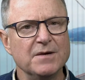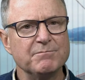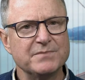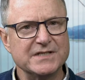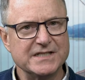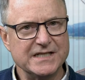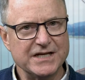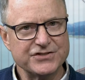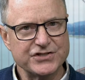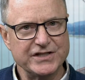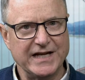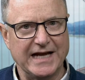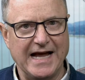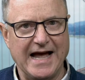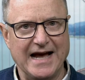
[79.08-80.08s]

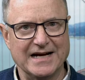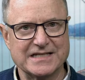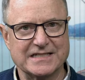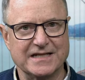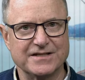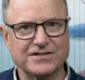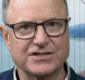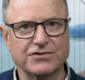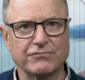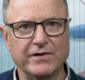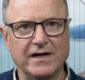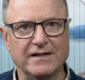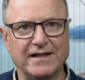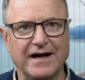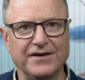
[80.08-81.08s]
Positioning assets to
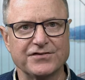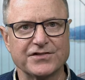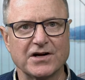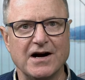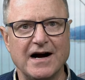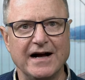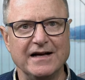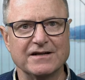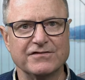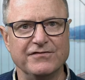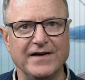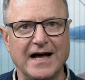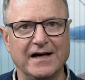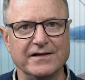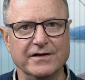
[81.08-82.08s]
realize their highest
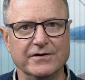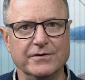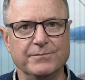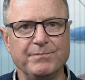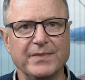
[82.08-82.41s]
value